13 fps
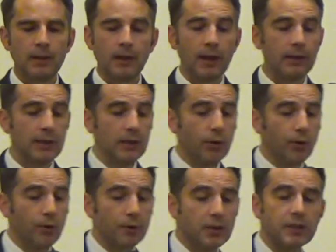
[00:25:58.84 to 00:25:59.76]
And he
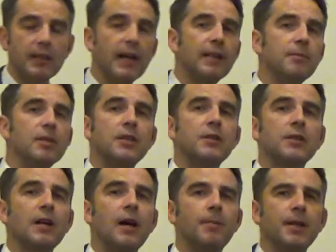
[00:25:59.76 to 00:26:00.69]
knows the enemy is
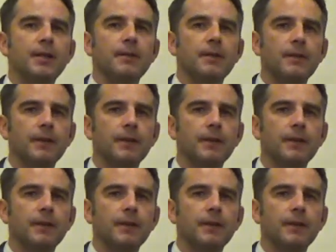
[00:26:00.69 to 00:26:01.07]
coming.